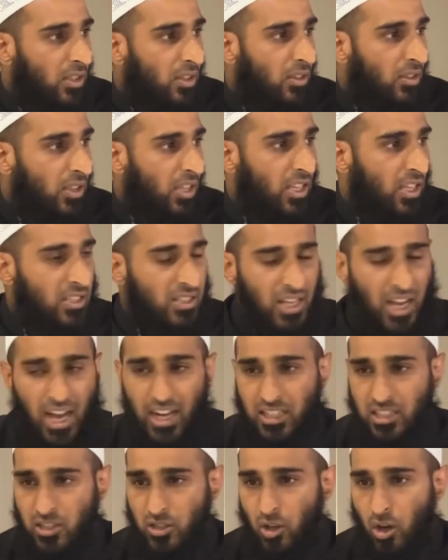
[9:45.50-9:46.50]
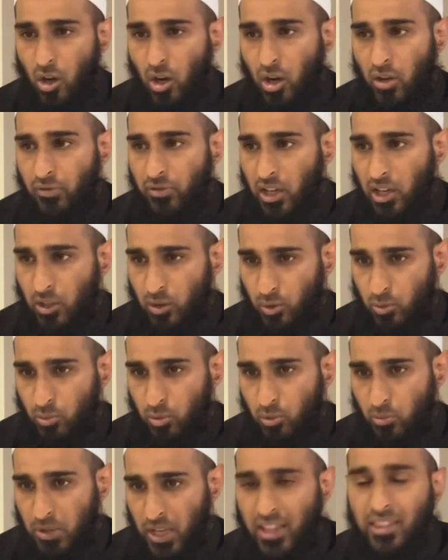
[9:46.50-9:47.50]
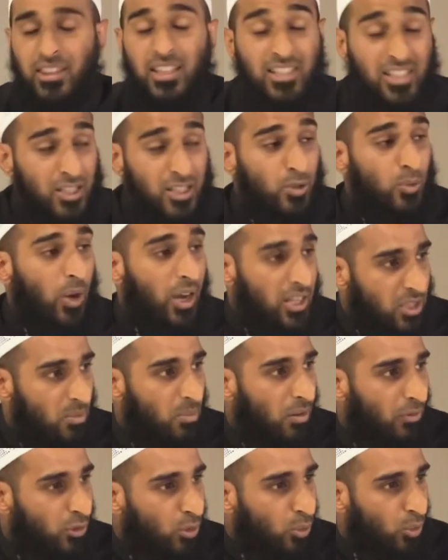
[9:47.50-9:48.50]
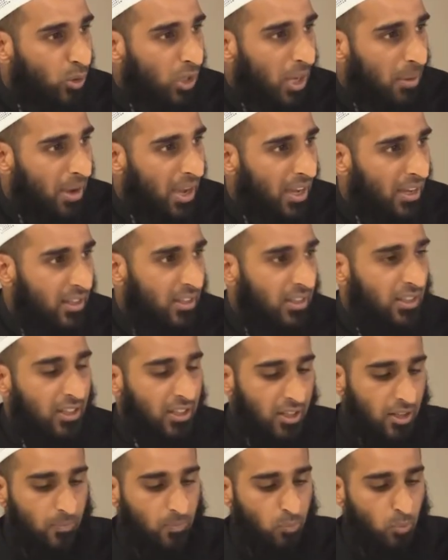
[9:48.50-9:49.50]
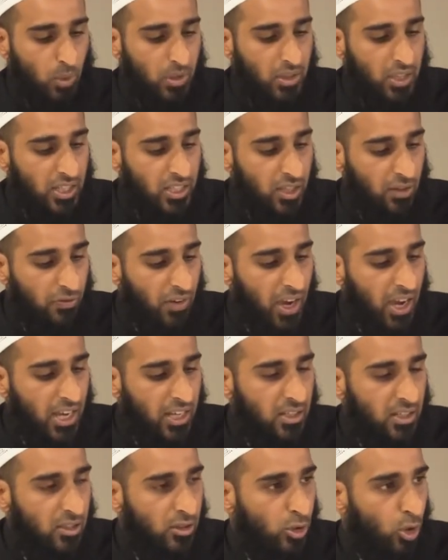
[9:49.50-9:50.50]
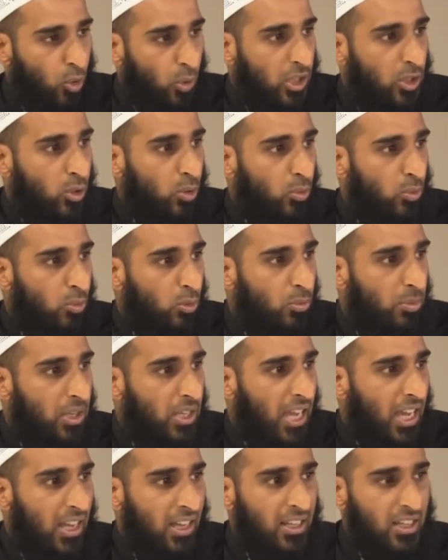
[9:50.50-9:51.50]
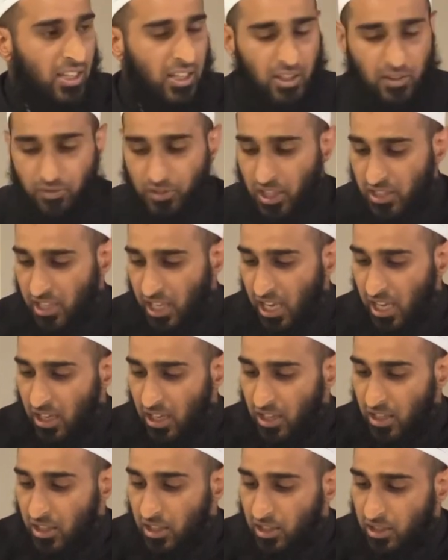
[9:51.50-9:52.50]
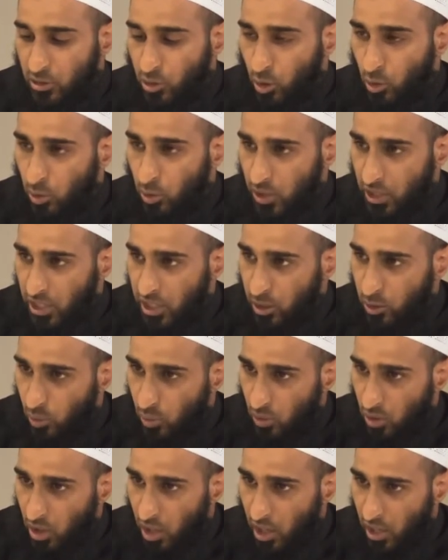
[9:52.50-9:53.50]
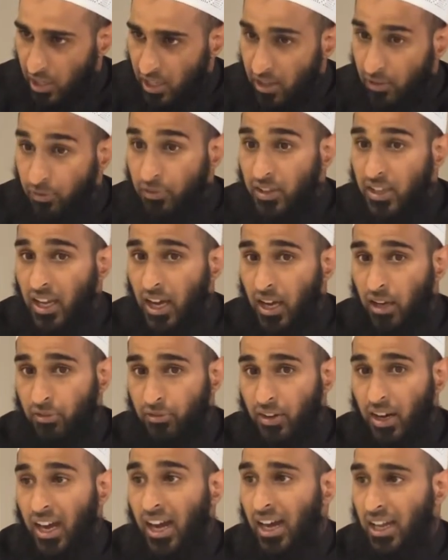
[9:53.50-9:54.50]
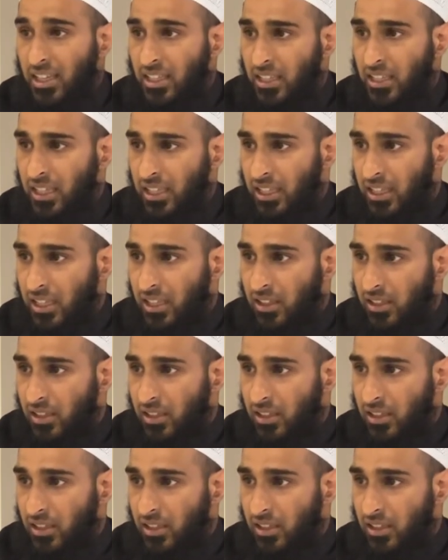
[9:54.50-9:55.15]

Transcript: these acts of al-rububiyyah. And this is why some of the ulama, when they define Tawheed al-Rububiyyah, they say Tawheedullahi fi af'alihi.